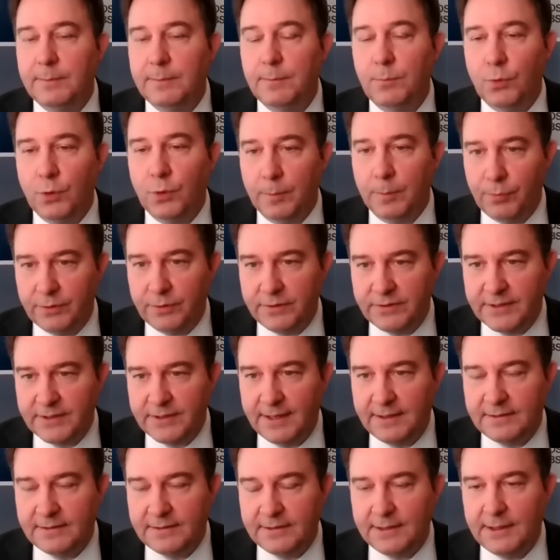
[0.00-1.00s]
more
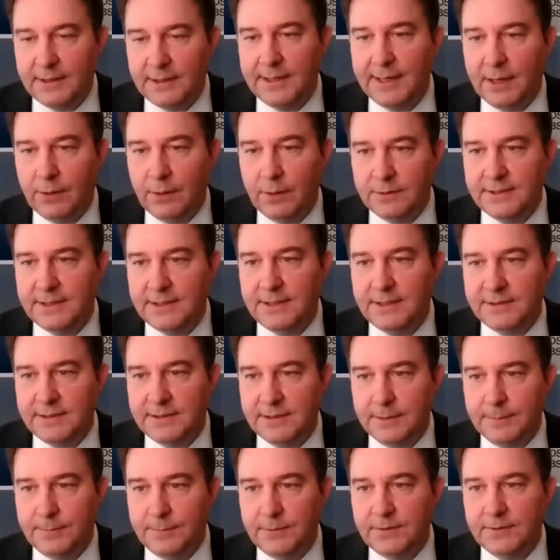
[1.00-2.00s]
precisely our
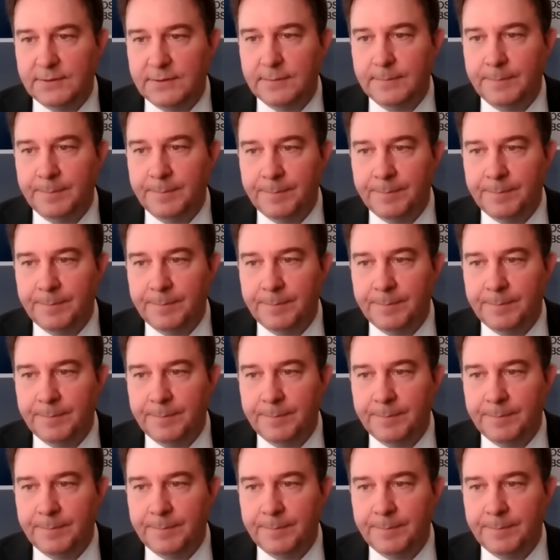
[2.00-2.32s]
DSIBs,